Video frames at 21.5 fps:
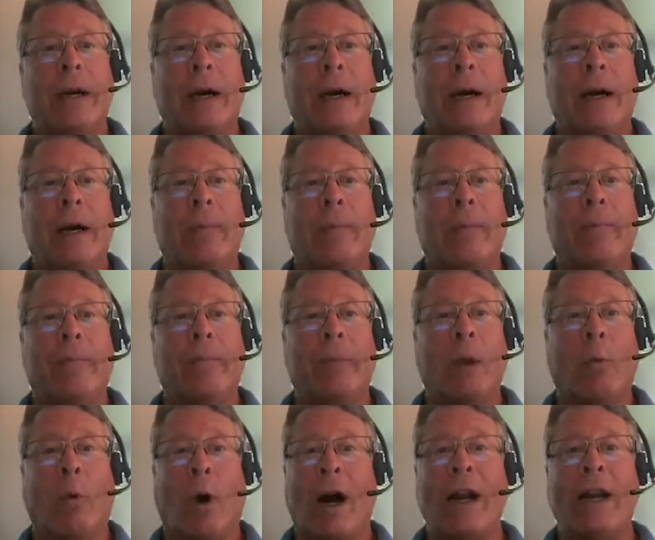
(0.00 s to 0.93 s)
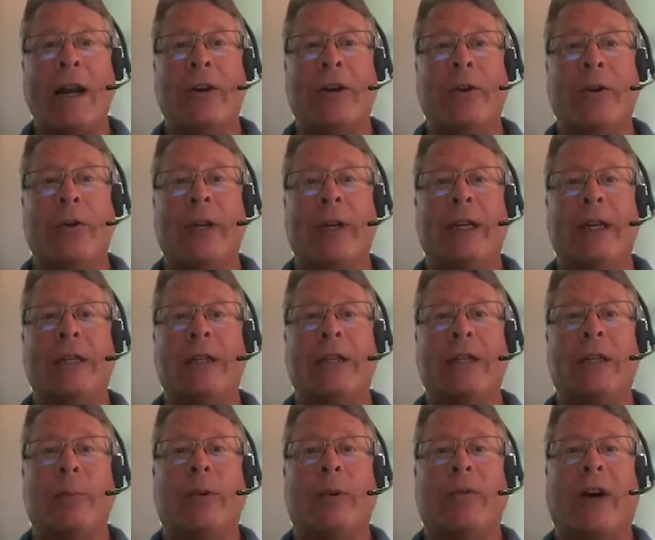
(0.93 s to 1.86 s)
Why to do this
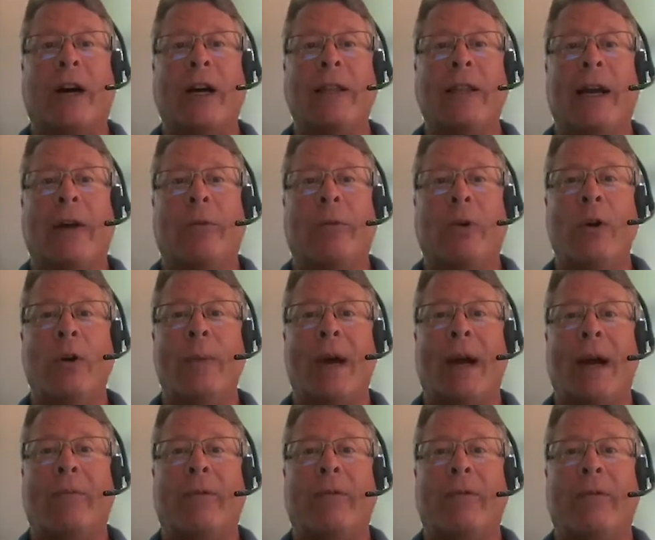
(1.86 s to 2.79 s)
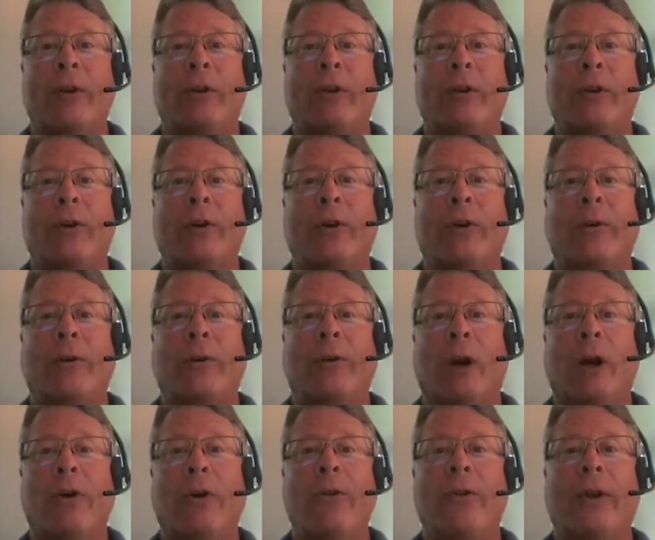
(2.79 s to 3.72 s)
is to provide that roadmap for future
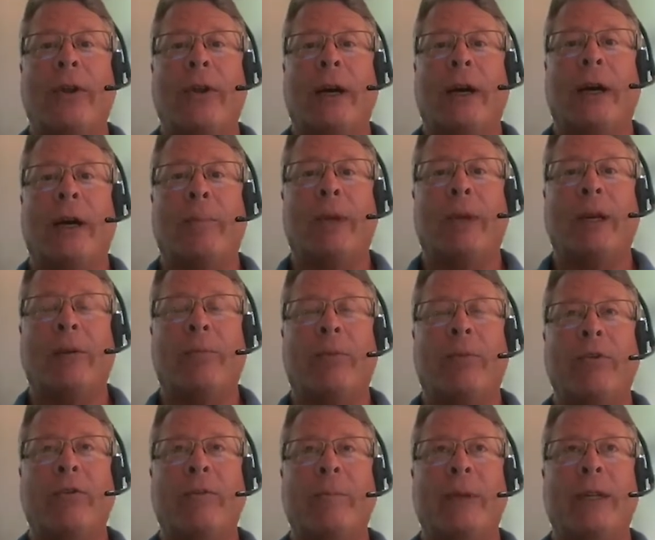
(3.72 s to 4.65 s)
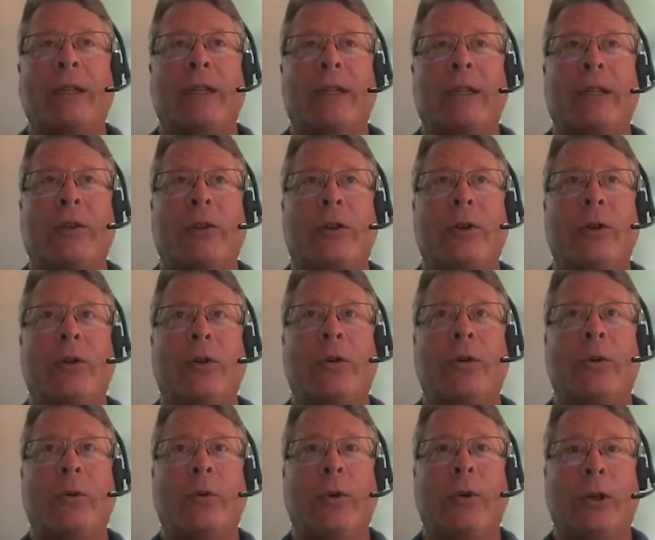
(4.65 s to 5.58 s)
growth and improvements,
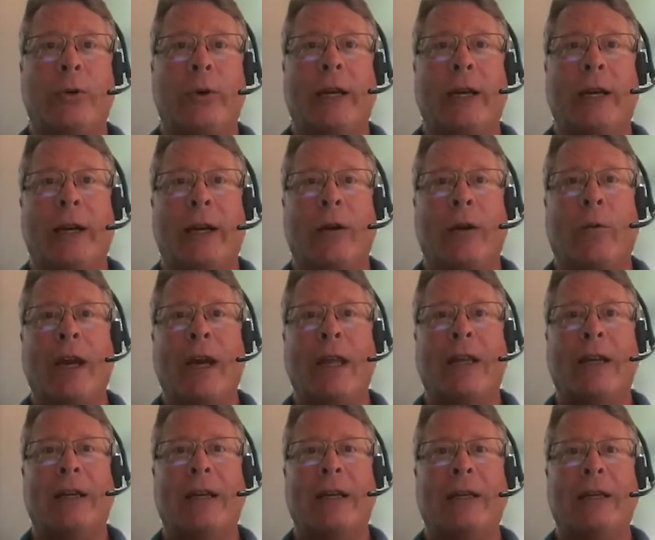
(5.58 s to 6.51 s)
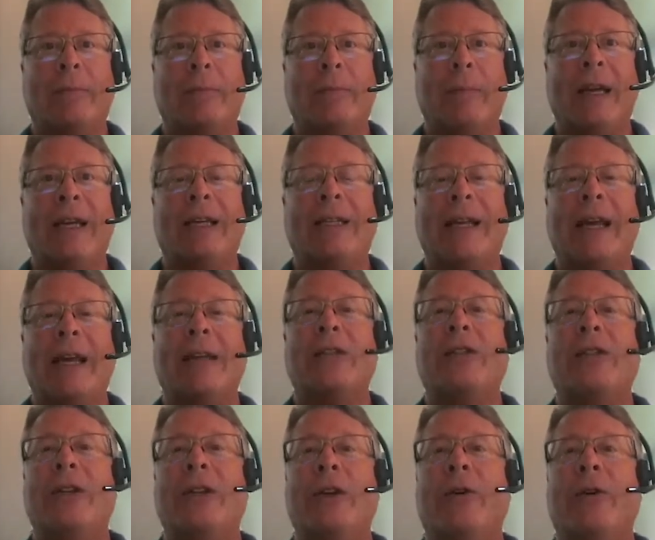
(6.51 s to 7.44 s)
to do it in a way that makes
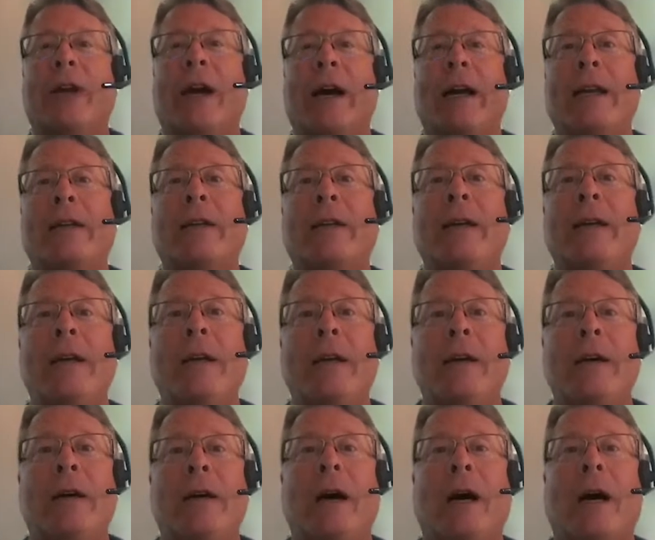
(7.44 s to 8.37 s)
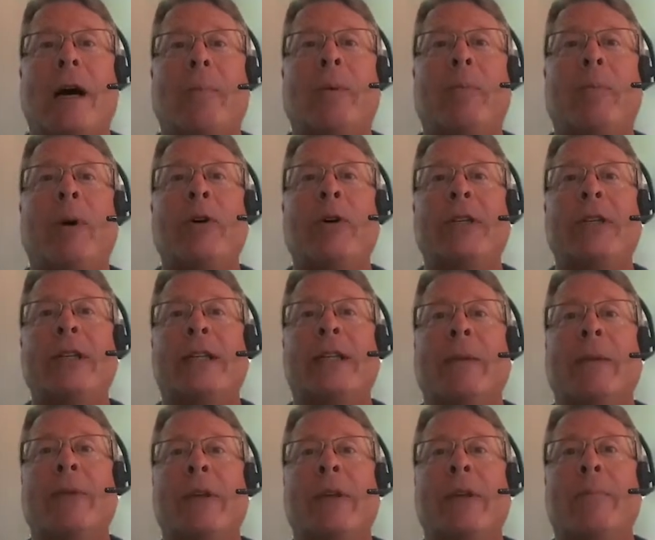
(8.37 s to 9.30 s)
sense, so you're not proposing
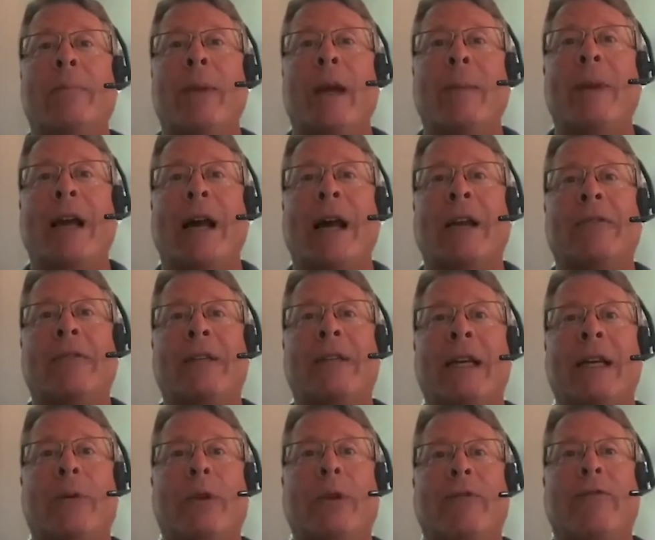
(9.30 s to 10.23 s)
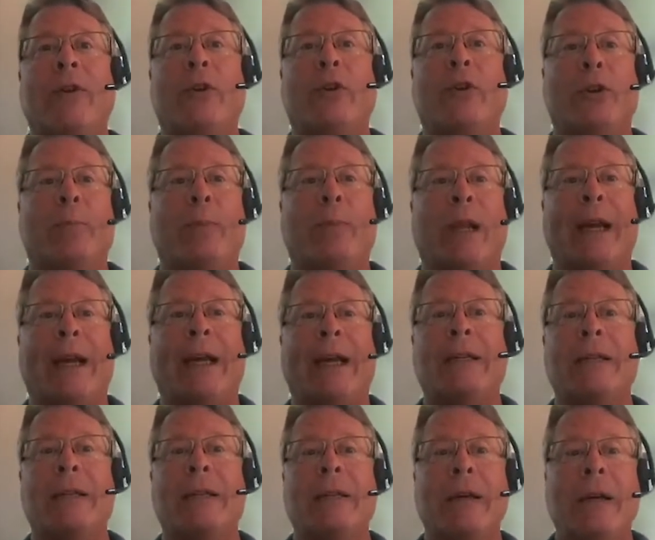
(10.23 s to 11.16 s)
something that may be out of sync with future
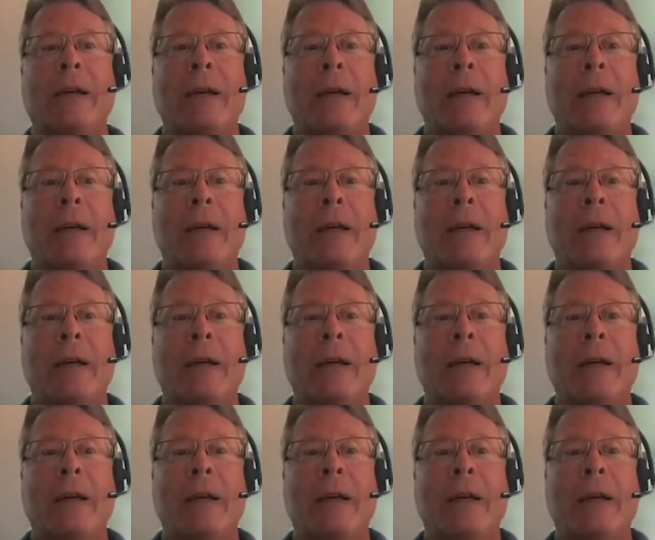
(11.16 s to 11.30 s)
plans.